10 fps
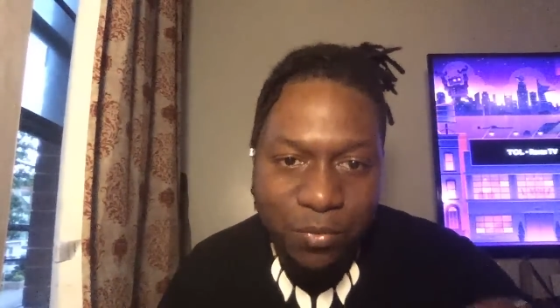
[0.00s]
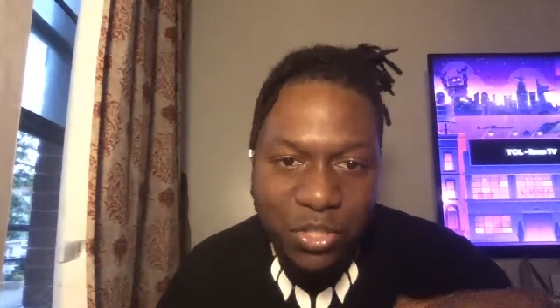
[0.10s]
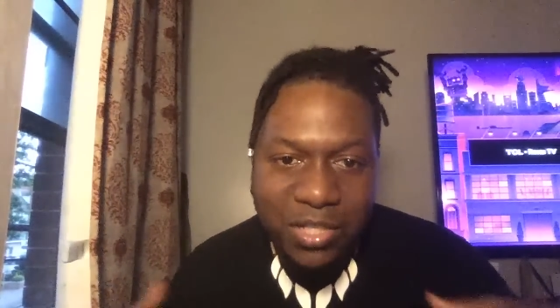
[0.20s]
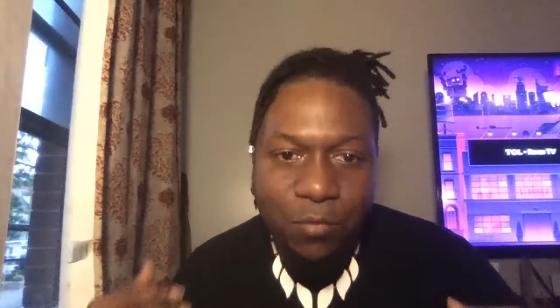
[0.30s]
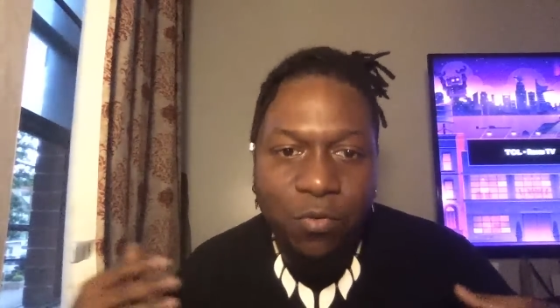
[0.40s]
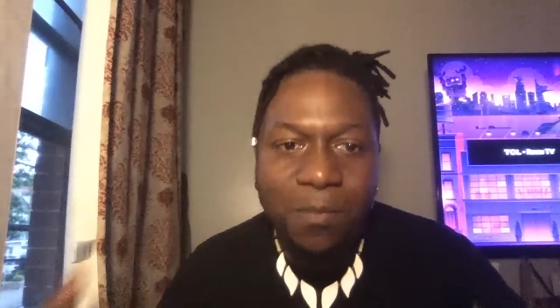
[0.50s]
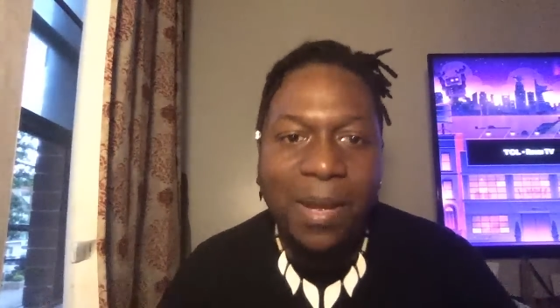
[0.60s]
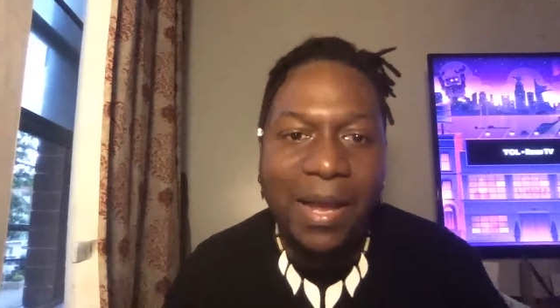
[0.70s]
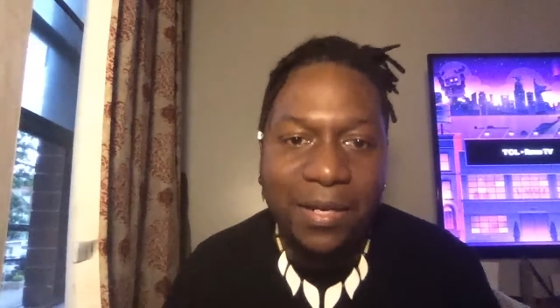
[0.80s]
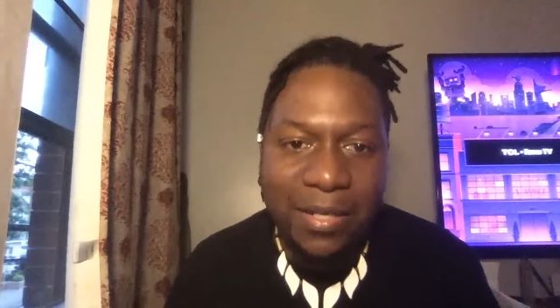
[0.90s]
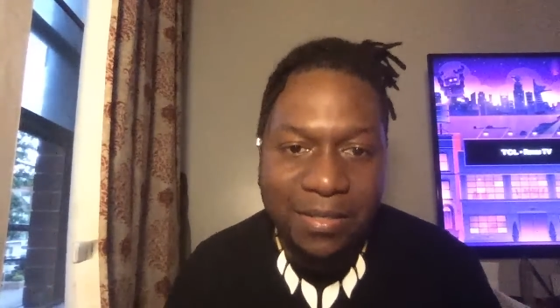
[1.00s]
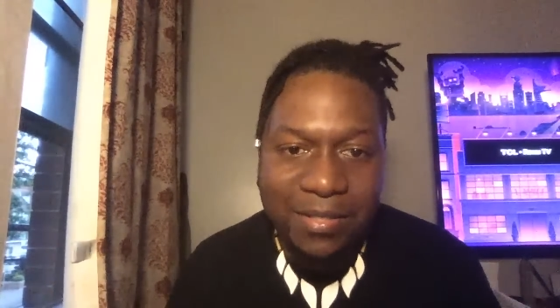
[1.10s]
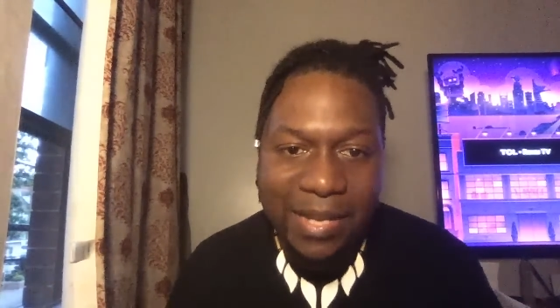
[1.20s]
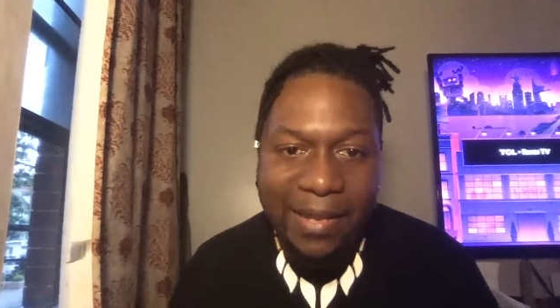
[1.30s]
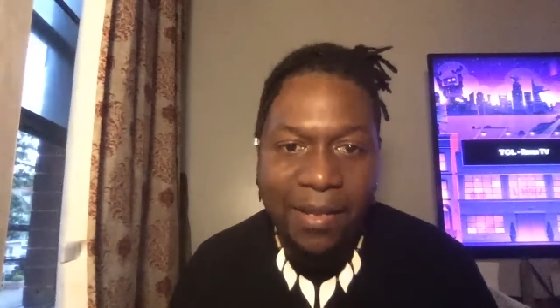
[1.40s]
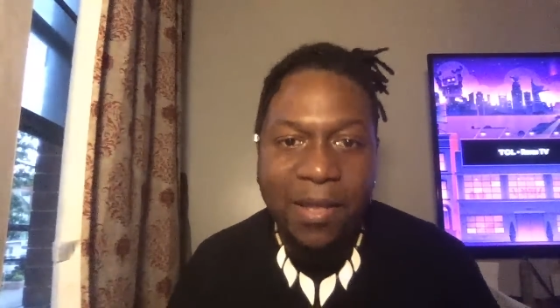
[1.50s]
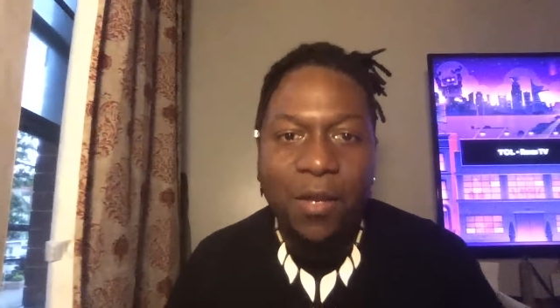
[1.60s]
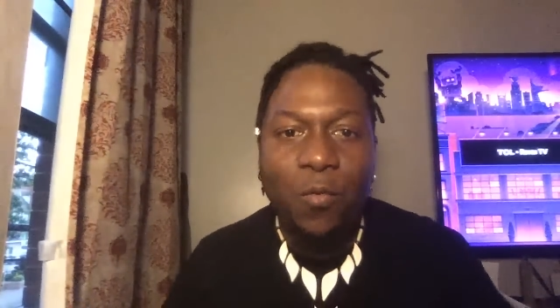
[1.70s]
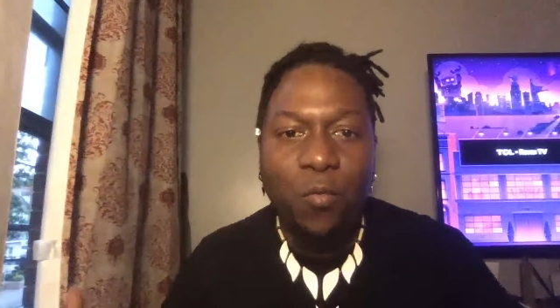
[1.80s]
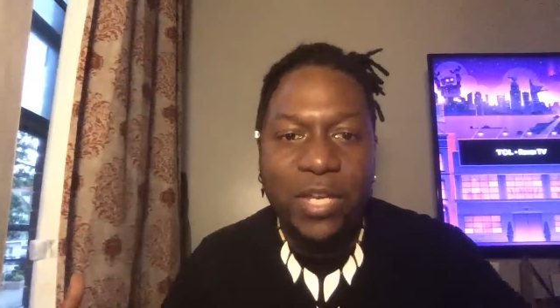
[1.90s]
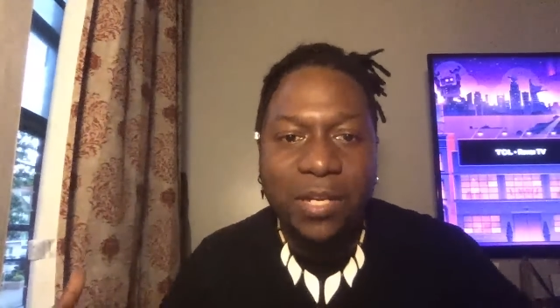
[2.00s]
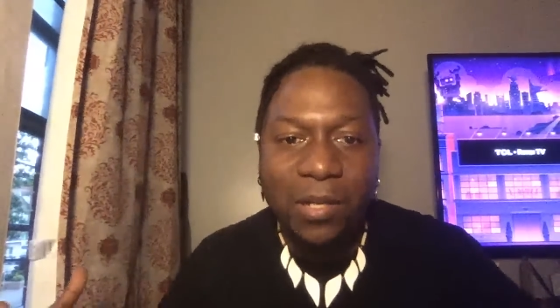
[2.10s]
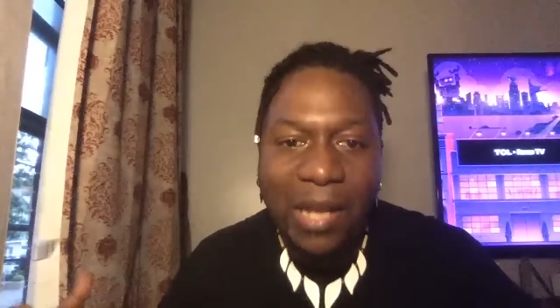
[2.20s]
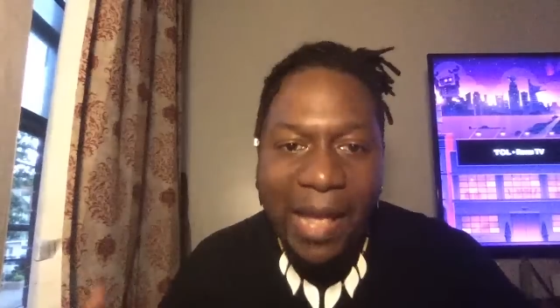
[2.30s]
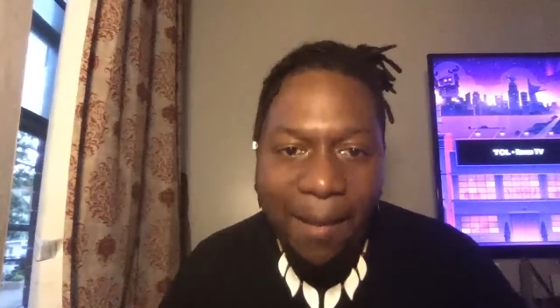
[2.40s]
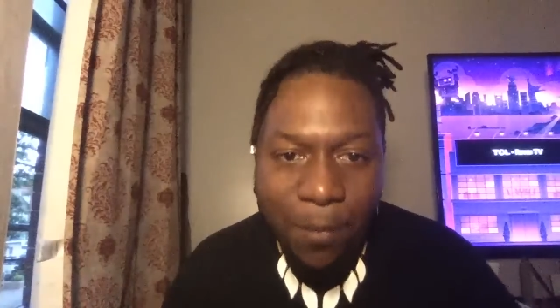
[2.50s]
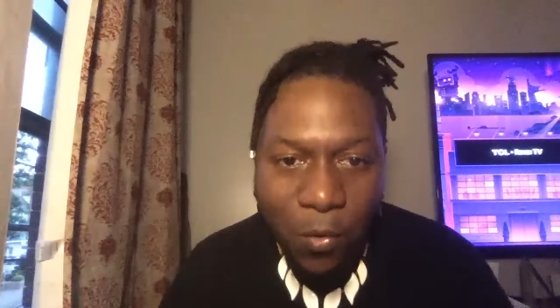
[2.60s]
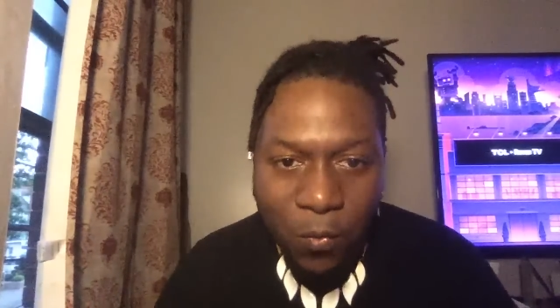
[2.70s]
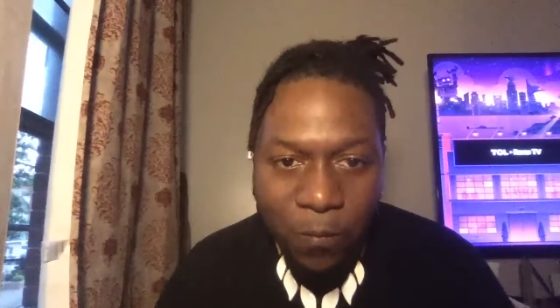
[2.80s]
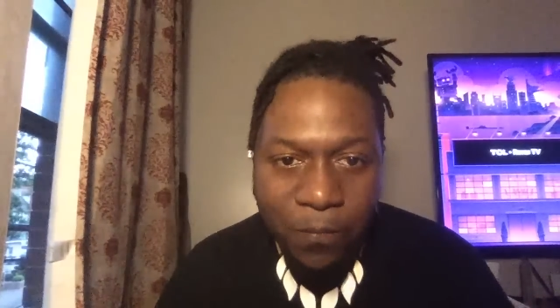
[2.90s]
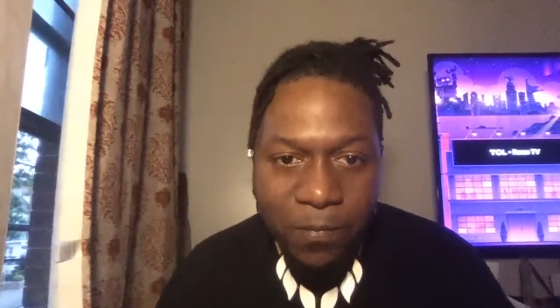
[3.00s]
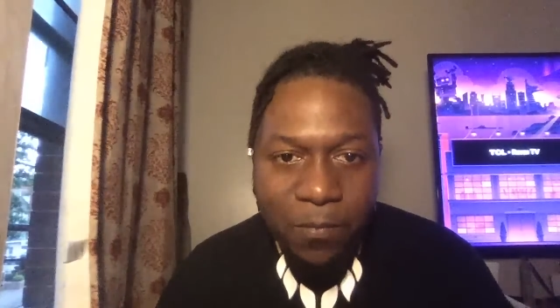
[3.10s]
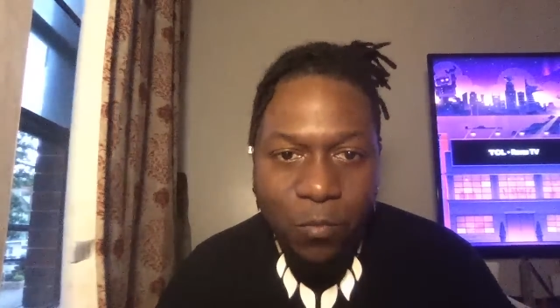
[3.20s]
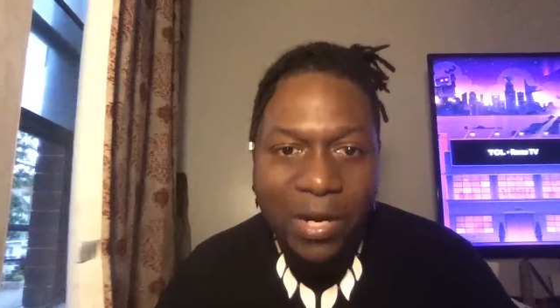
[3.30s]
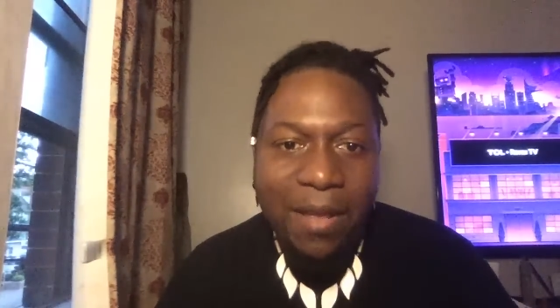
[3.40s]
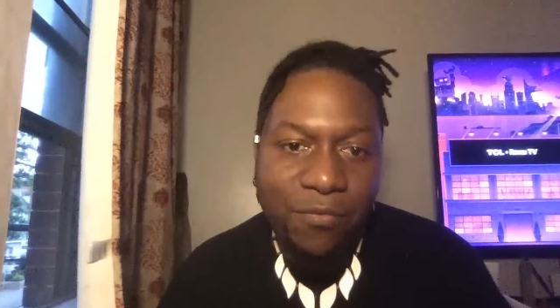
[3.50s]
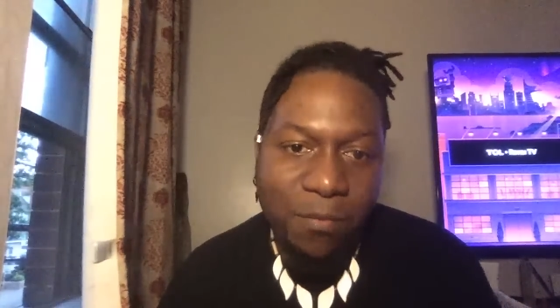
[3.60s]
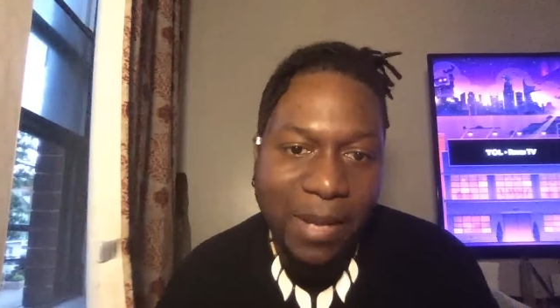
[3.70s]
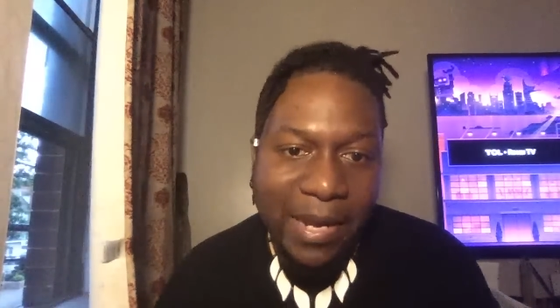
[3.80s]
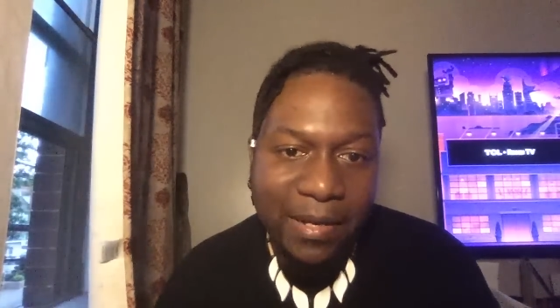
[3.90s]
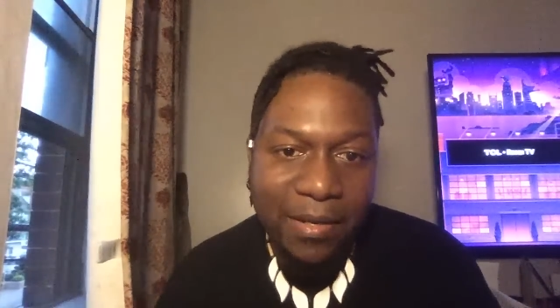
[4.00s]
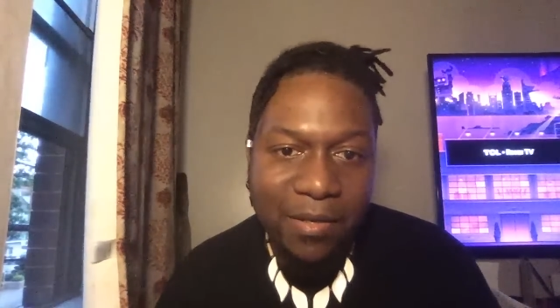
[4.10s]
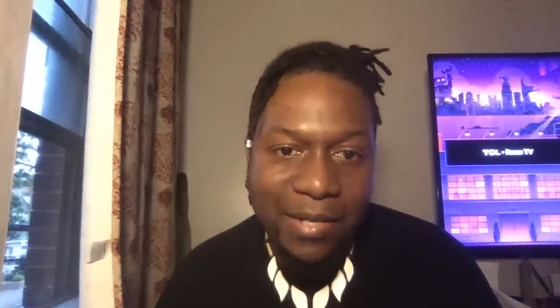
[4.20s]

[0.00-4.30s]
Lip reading: Brigitte remind us that we collabo with everybody.